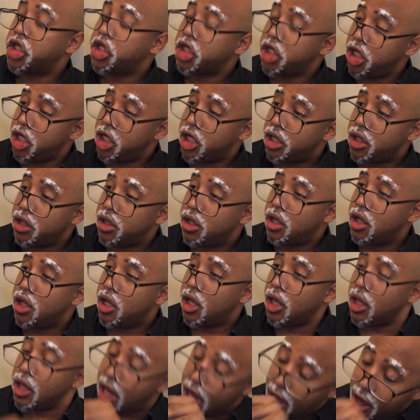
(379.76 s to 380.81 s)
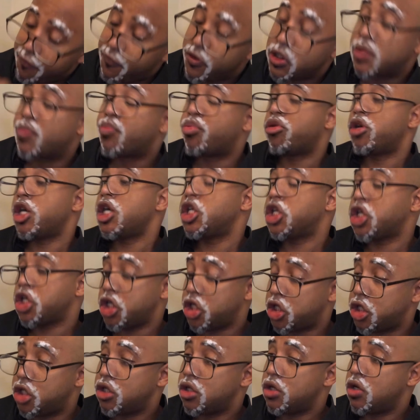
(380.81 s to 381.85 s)
is needed. Life is
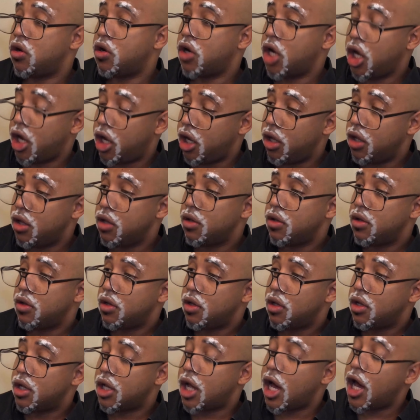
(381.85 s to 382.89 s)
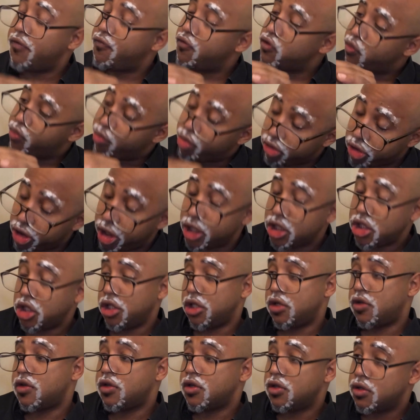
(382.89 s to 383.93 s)
precious, okay? Life is
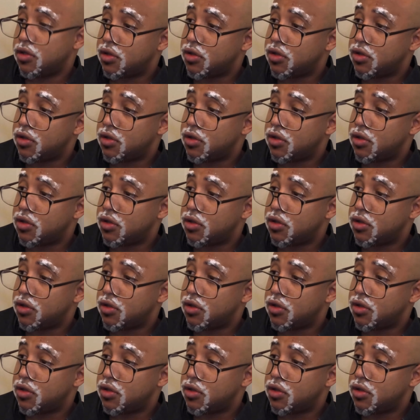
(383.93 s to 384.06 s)
precious.